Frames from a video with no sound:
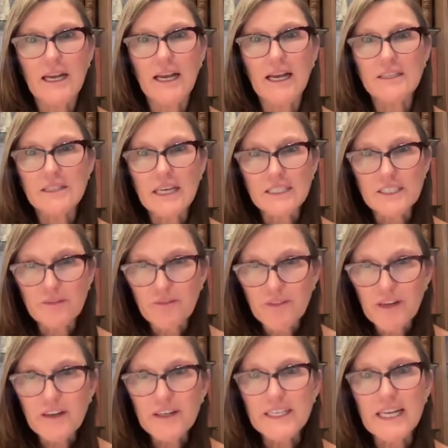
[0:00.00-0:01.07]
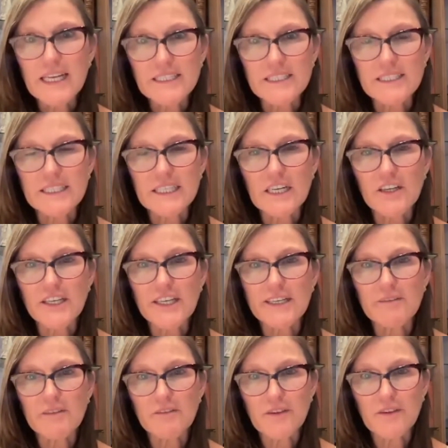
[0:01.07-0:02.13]
And that's very
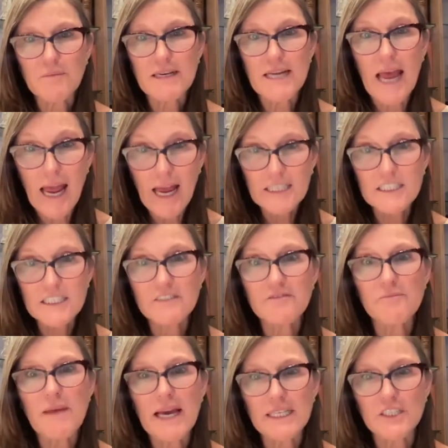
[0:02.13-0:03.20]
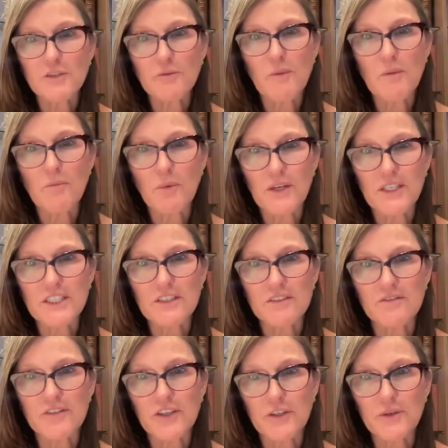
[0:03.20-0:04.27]
necessary from an active management point of
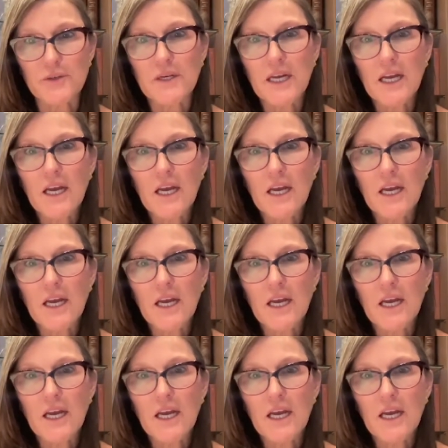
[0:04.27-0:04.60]
view.